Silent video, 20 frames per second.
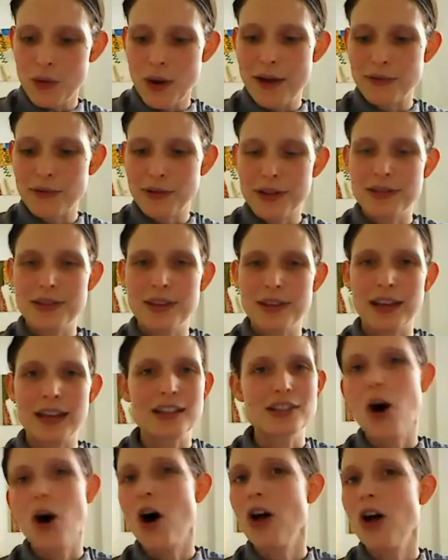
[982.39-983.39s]
everything,
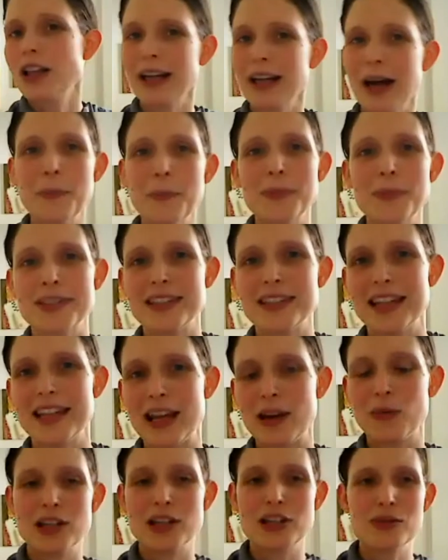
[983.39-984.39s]
it's all
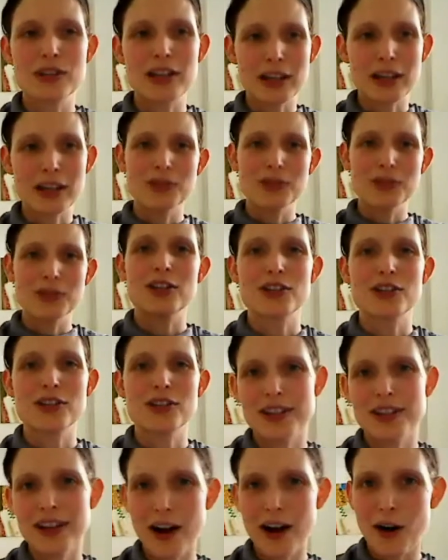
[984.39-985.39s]
encompassing. When you give to
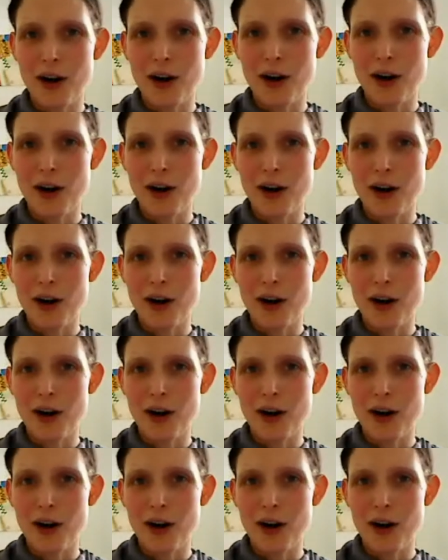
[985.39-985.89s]
yourself